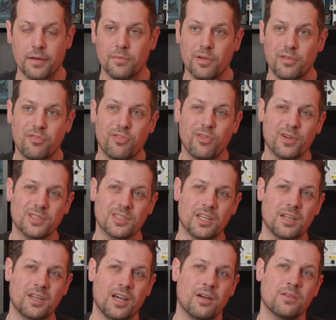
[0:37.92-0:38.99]
We first
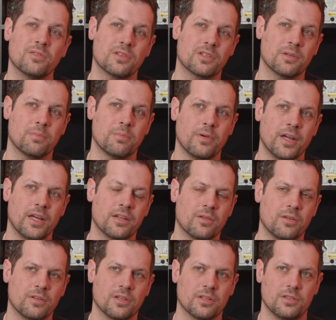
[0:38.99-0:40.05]
encountered the
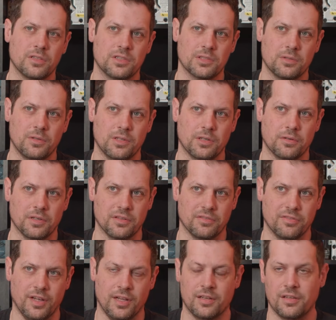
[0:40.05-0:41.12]
brand on the Dutch audio
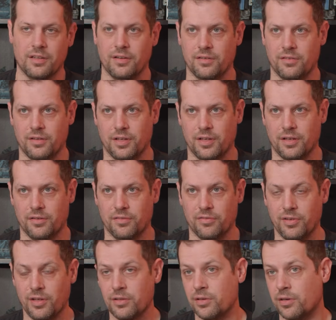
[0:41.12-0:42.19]
event in
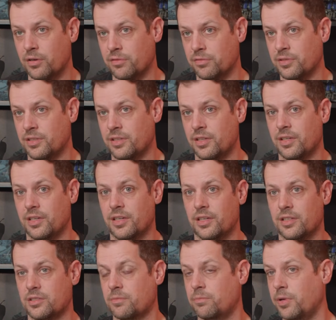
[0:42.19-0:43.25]
Veldhoven.
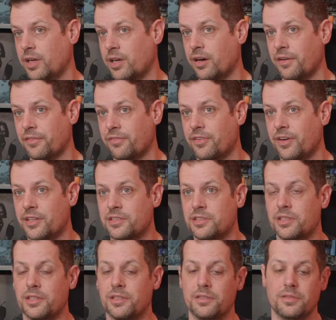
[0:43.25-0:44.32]
It's a big hi-fi
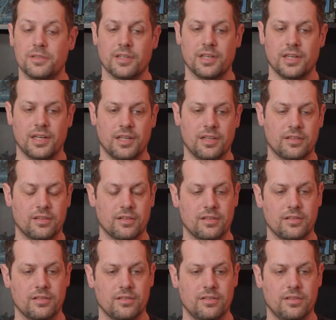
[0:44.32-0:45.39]
show, and
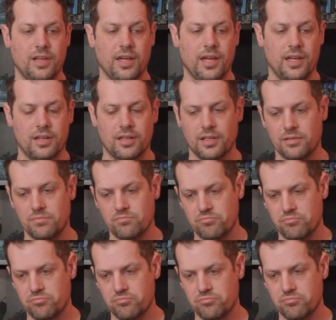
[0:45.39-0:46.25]
they had a